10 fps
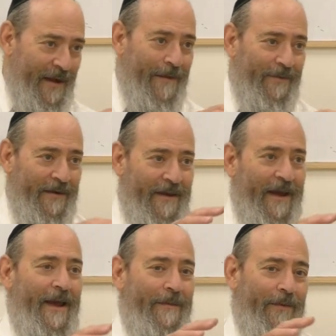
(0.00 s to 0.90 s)
Kaplan,
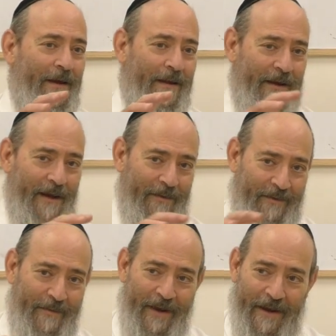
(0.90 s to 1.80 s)
K-A-P-L-A-N,
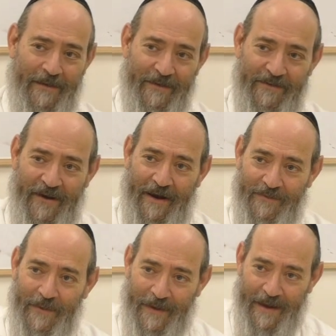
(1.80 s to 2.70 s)
would make out the
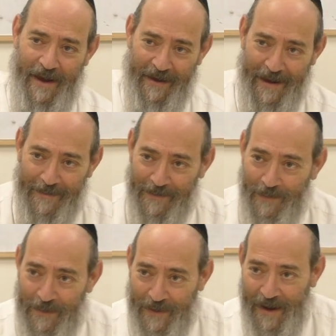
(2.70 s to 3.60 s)
checks, with a K,
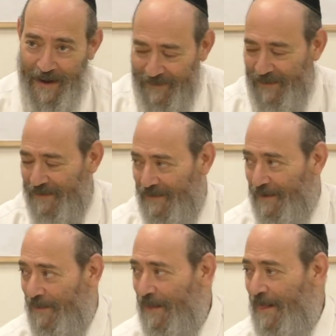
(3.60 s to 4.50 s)
Kaplan with a K. I'll give you a tip.